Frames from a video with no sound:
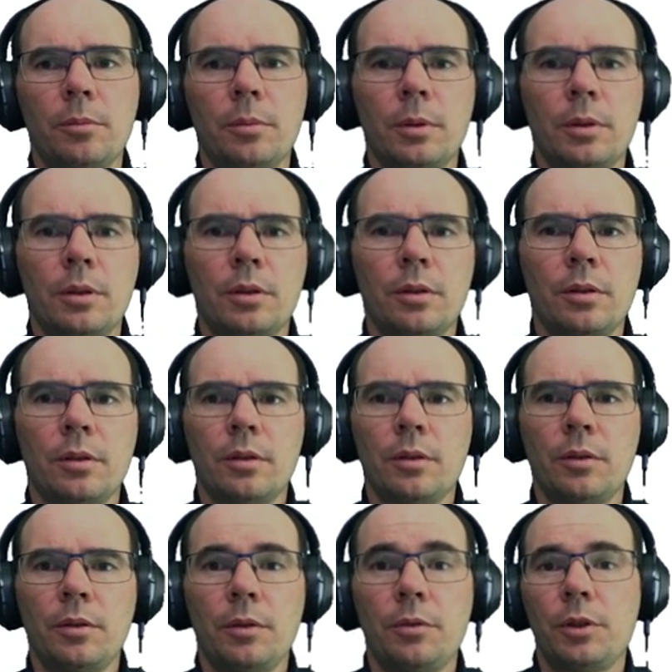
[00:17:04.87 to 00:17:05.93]

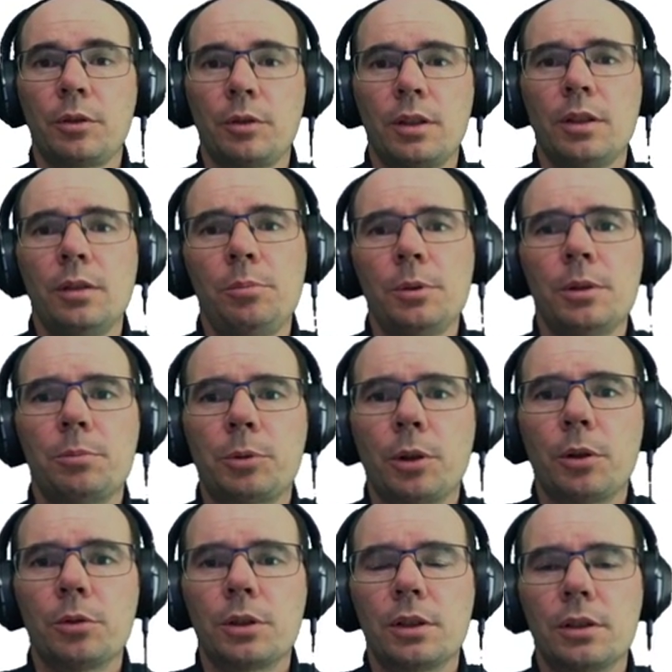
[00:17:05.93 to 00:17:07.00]
a very simple
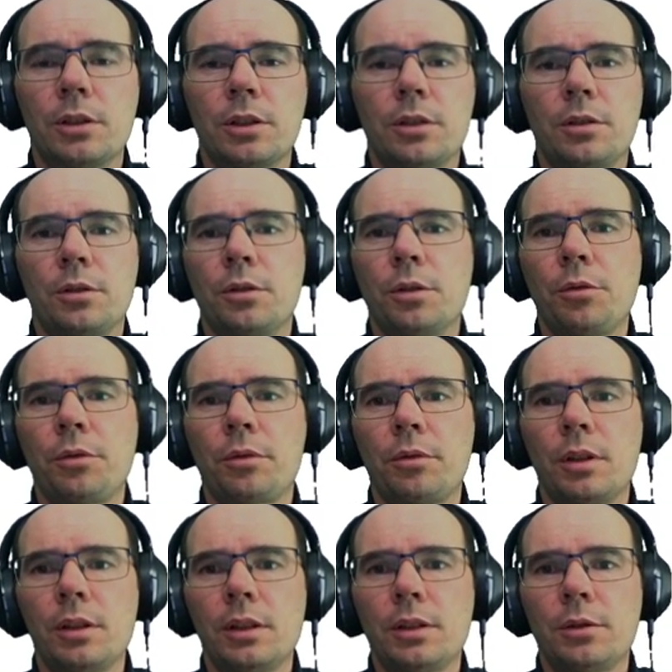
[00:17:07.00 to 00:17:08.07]
approach is just to go through the
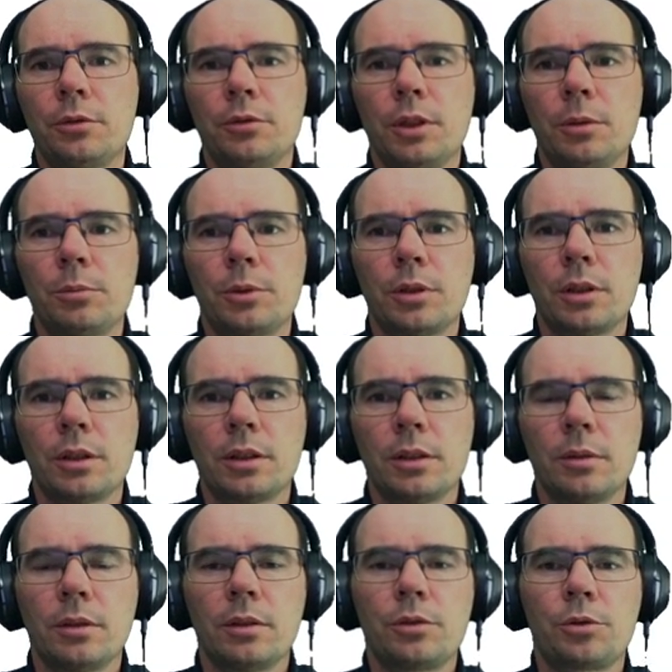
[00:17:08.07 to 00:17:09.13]
list of numbers
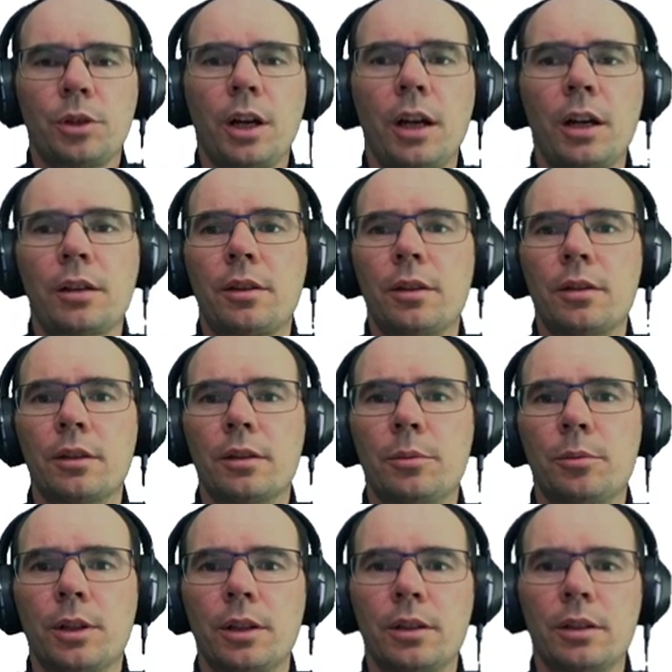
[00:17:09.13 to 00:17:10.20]
and track the
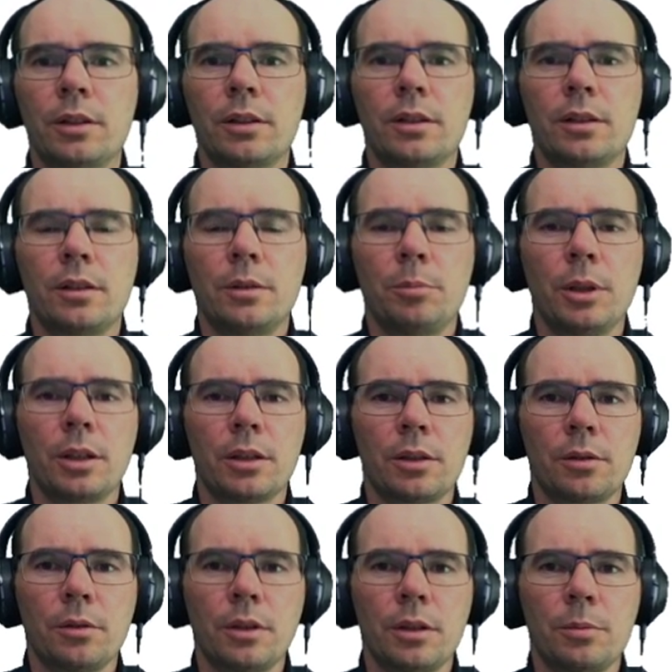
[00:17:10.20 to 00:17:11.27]
one that is the biggest or
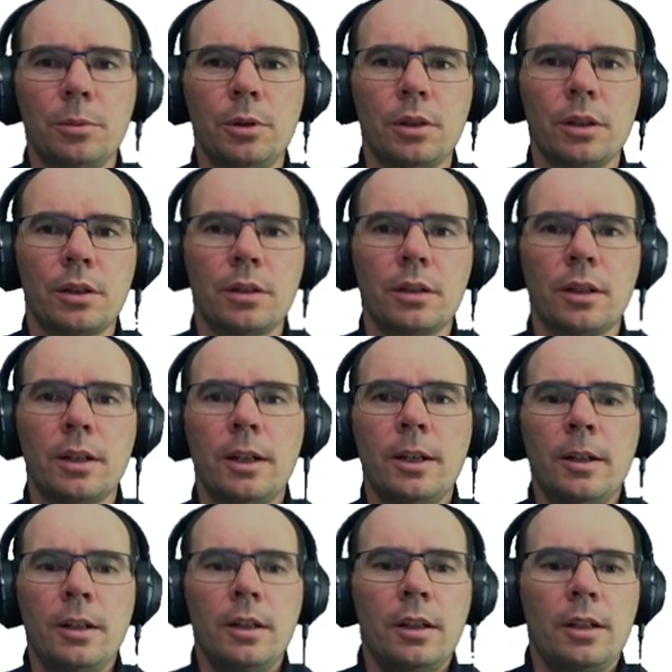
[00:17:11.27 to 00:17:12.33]
the smallest.
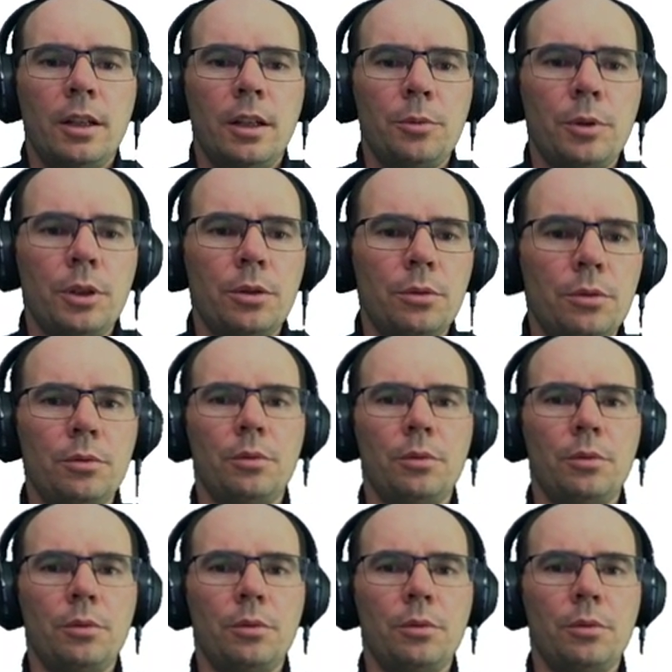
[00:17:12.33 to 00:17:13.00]
Can we do